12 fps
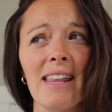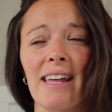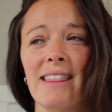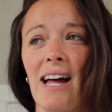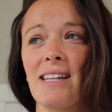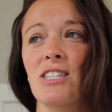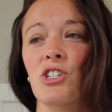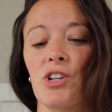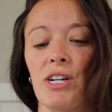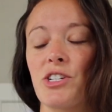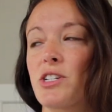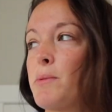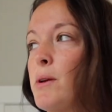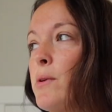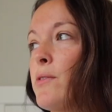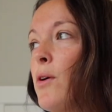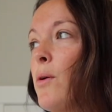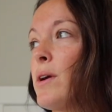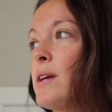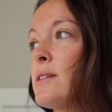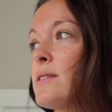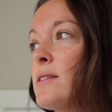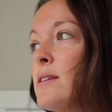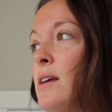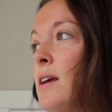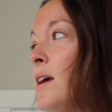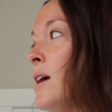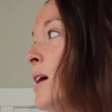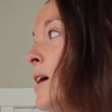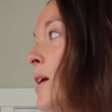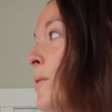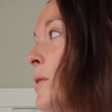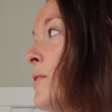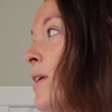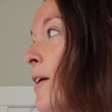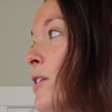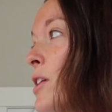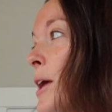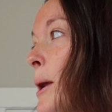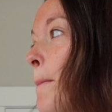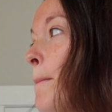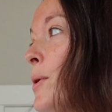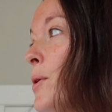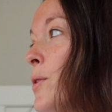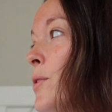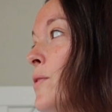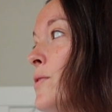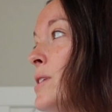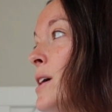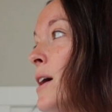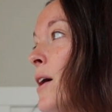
Like that's strange to me. We've never like moved.